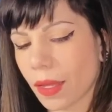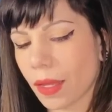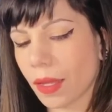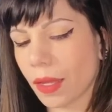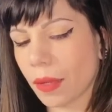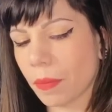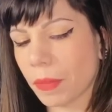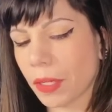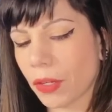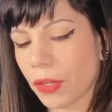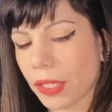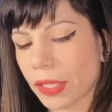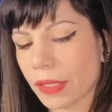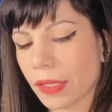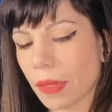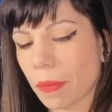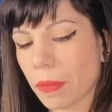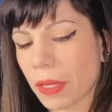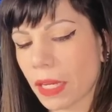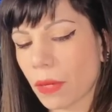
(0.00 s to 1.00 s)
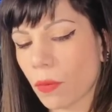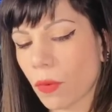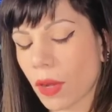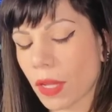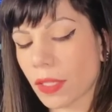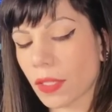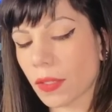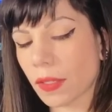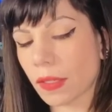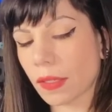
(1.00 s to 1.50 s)
I'm hearing somebody
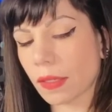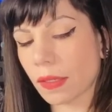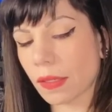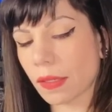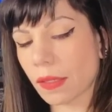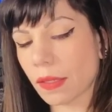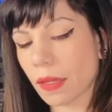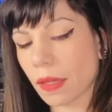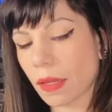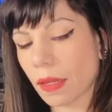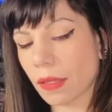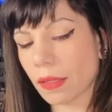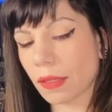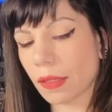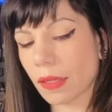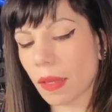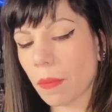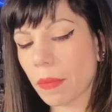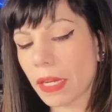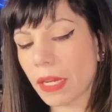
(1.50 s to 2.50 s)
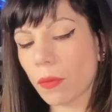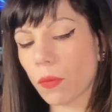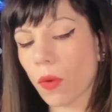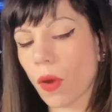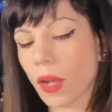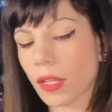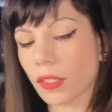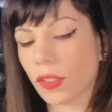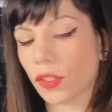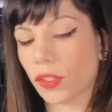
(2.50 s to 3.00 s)
wants somebody
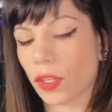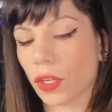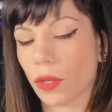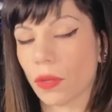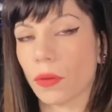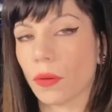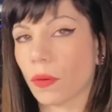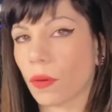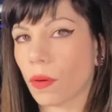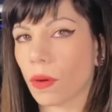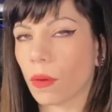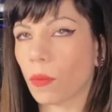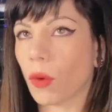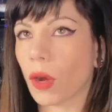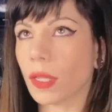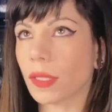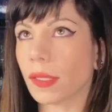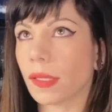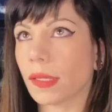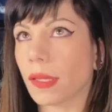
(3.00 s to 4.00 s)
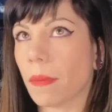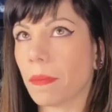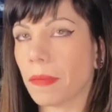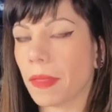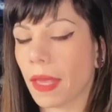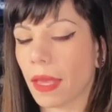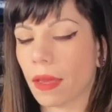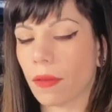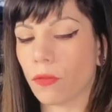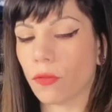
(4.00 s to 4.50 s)
wants you or wants
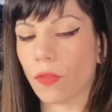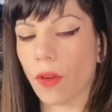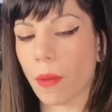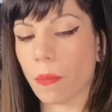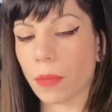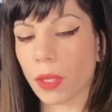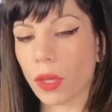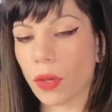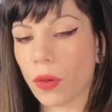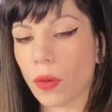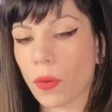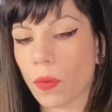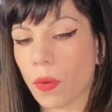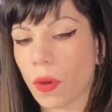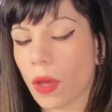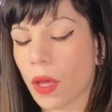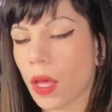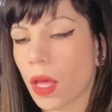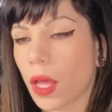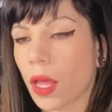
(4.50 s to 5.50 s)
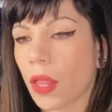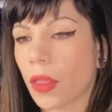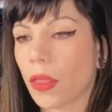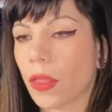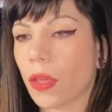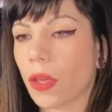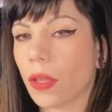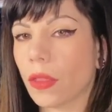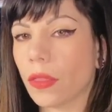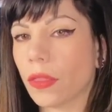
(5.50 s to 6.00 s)
something from you
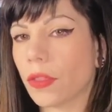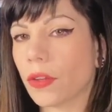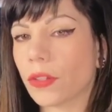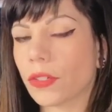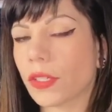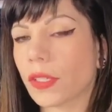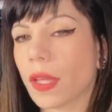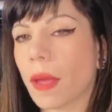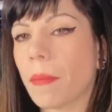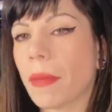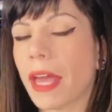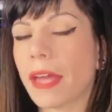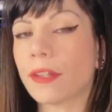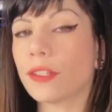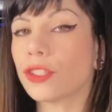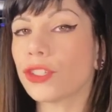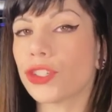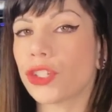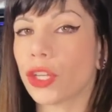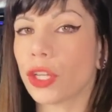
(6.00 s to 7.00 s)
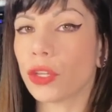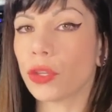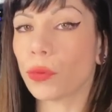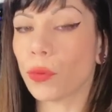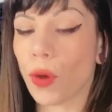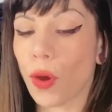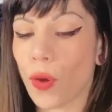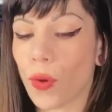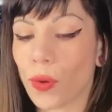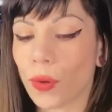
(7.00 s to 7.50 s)
there's some energy
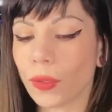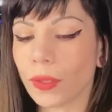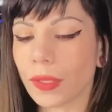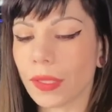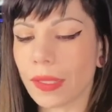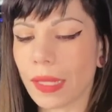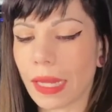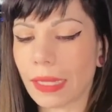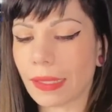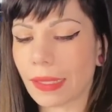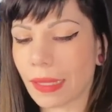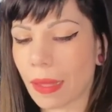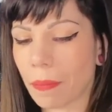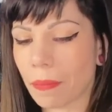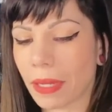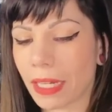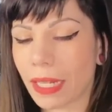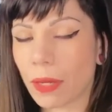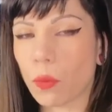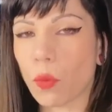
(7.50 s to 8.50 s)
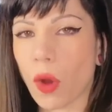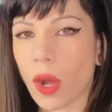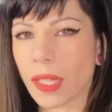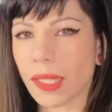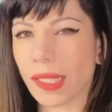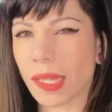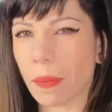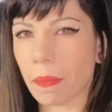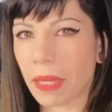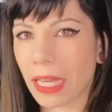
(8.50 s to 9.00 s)
you hold that somebody
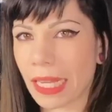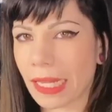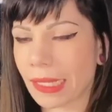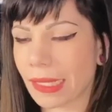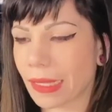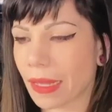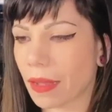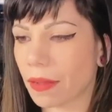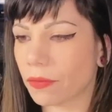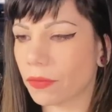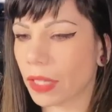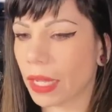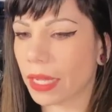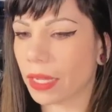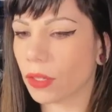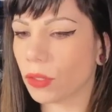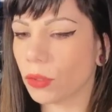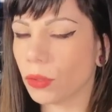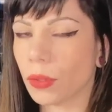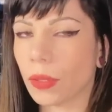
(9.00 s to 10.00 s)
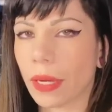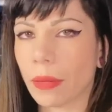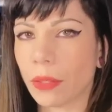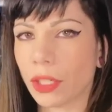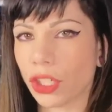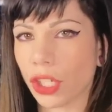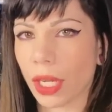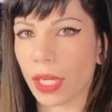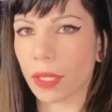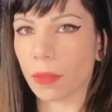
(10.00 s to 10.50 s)
wants a piece of like oh i
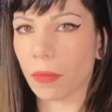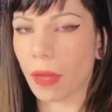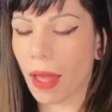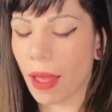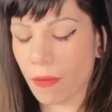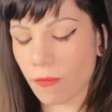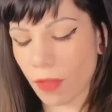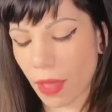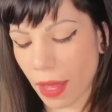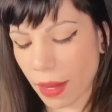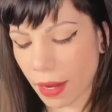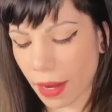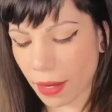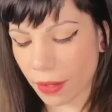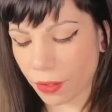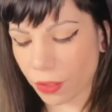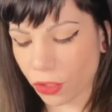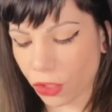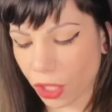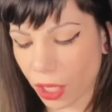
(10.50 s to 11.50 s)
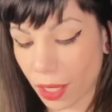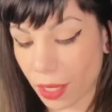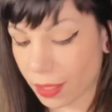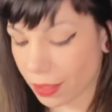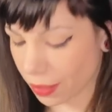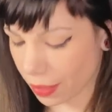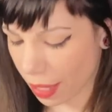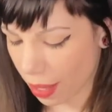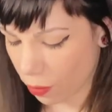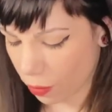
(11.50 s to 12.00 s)
wish i could have that energy
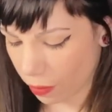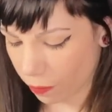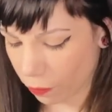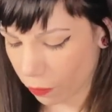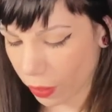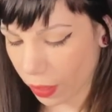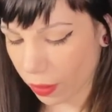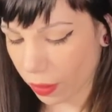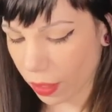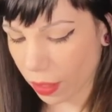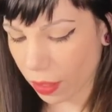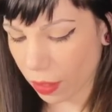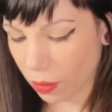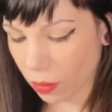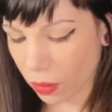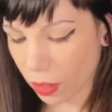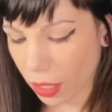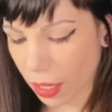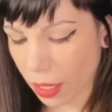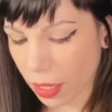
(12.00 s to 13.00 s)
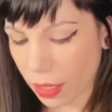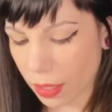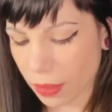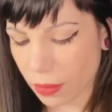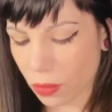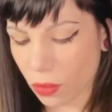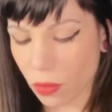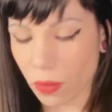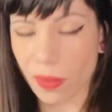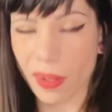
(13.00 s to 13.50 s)
is how i'm feeling okay
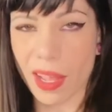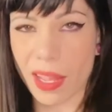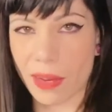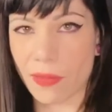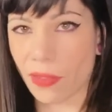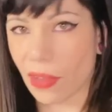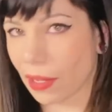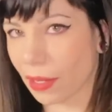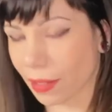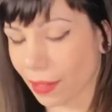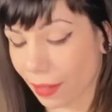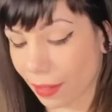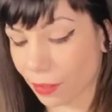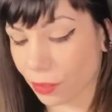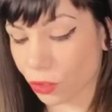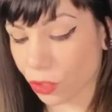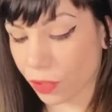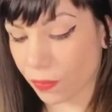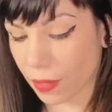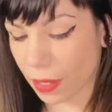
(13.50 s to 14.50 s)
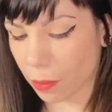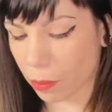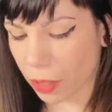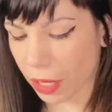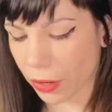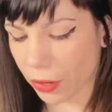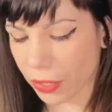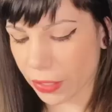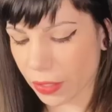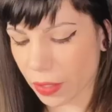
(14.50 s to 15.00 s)
so kind of like an energy
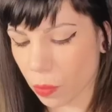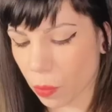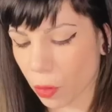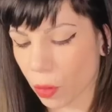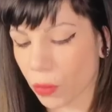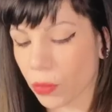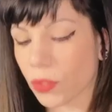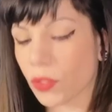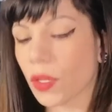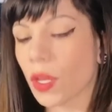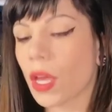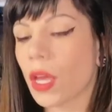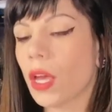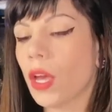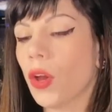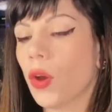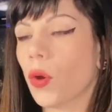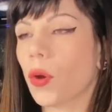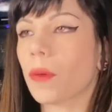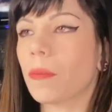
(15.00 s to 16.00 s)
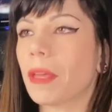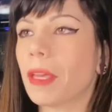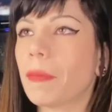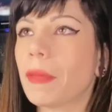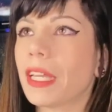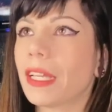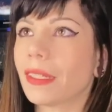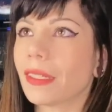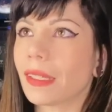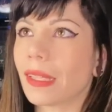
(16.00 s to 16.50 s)
vampire i suppose or
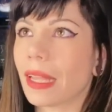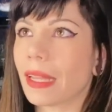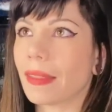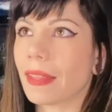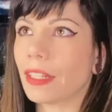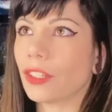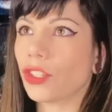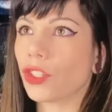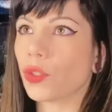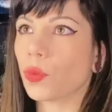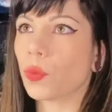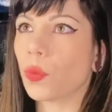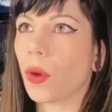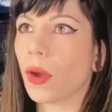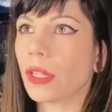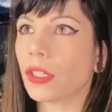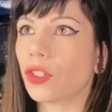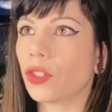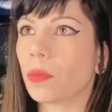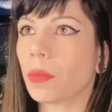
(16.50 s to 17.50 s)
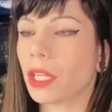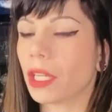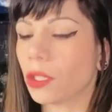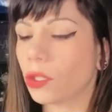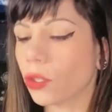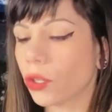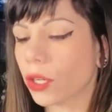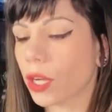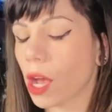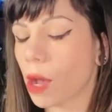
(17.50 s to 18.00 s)
maybe it's like they just want to be
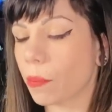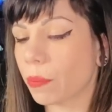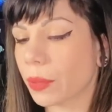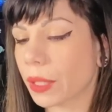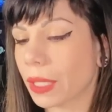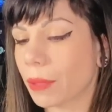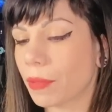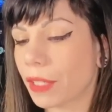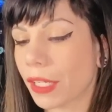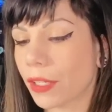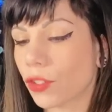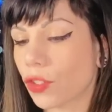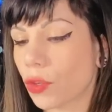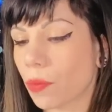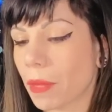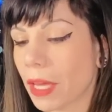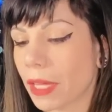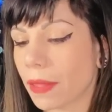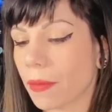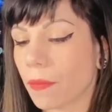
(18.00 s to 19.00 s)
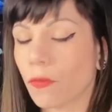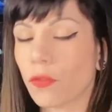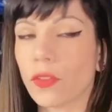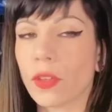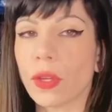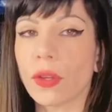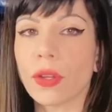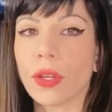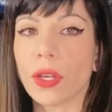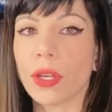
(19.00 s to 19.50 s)
in your company because you make them
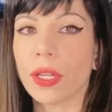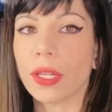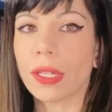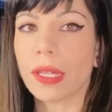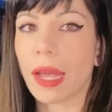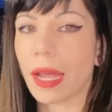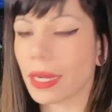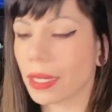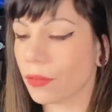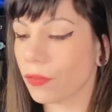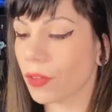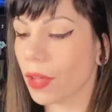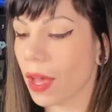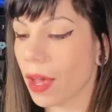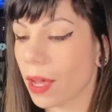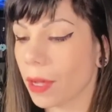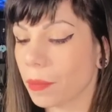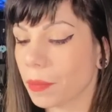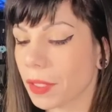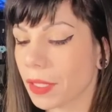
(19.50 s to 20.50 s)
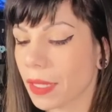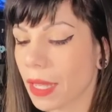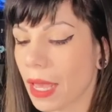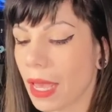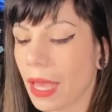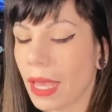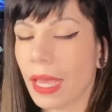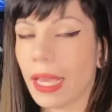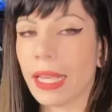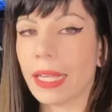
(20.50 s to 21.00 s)
feel good nine of cups
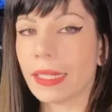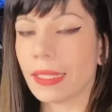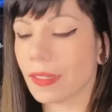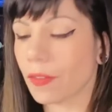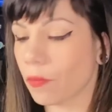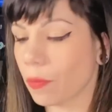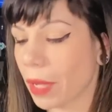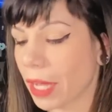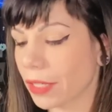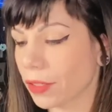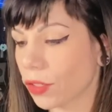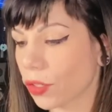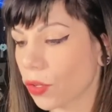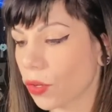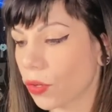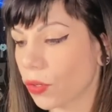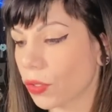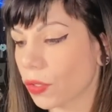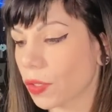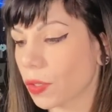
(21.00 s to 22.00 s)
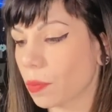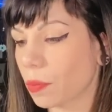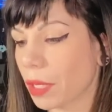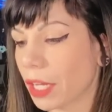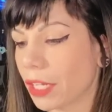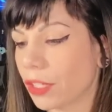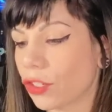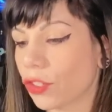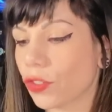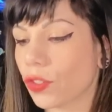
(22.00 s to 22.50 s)
ace of pentacles
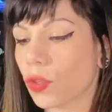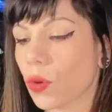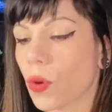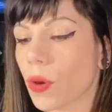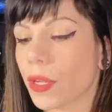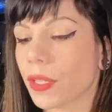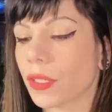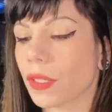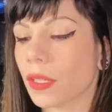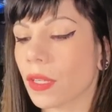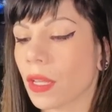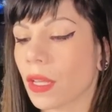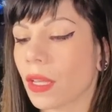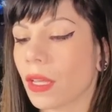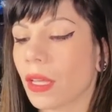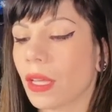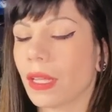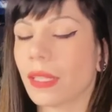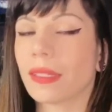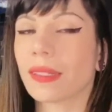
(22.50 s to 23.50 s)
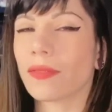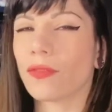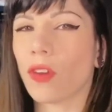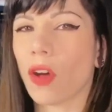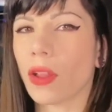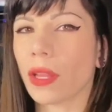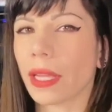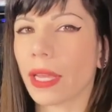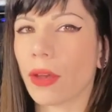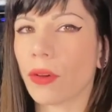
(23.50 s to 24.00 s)
page of swords it's
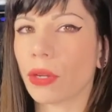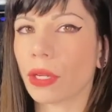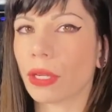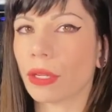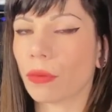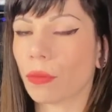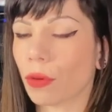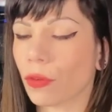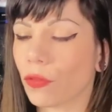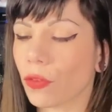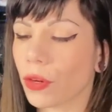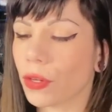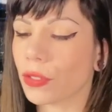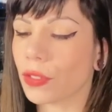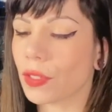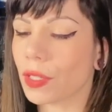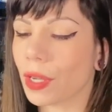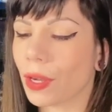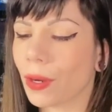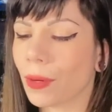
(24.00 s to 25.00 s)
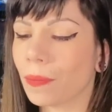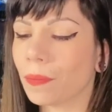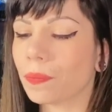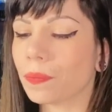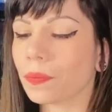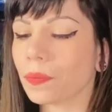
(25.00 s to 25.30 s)
falling out in reverse here